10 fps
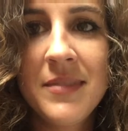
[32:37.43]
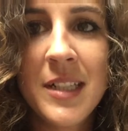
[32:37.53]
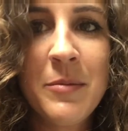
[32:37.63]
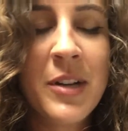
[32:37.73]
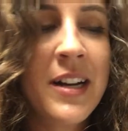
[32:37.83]

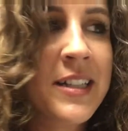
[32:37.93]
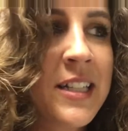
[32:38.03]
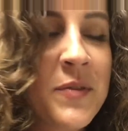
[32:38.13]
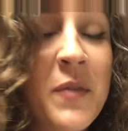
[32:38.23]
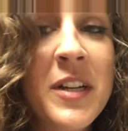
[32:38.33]
Seems right. It
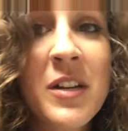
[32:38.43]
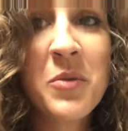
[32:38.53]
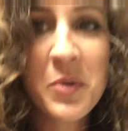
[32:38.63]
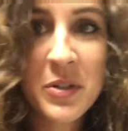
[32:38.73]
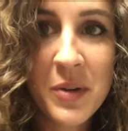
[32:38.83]
says 15 to
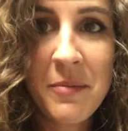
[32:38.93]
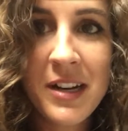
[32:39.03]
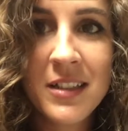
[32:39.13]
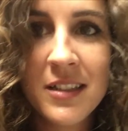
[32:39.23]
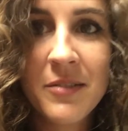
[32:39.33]
20
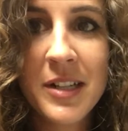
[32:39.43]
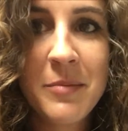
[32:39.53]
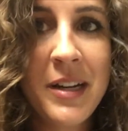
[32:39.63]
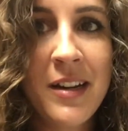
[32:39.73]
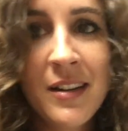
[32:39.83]
minutes on the
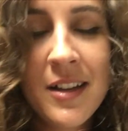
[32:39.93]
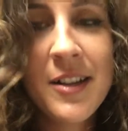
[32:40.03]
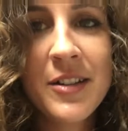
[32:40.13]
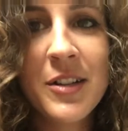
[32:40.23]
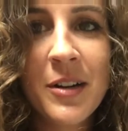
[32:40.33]
recipe.
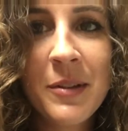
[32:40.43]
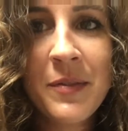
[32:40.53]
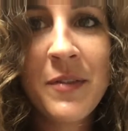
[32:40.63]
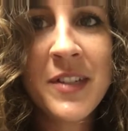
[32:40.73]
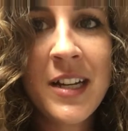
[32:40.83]
Started with
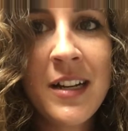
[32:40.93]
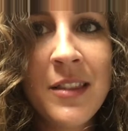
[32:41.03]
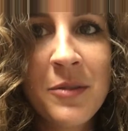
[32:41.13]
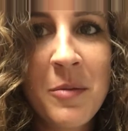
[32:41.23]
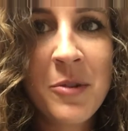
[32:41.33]
15,
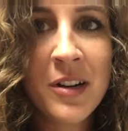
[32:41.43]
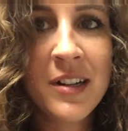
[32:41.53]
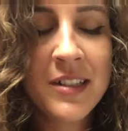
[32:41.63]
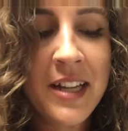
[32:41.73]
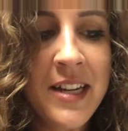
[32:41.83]
3 more
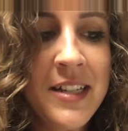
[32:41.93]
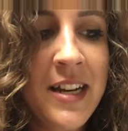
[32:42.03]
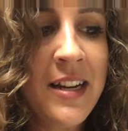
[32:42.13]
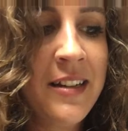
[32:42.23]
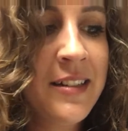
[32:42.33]
is
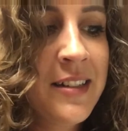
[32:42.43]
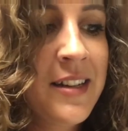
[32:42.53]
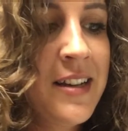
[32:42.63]
18,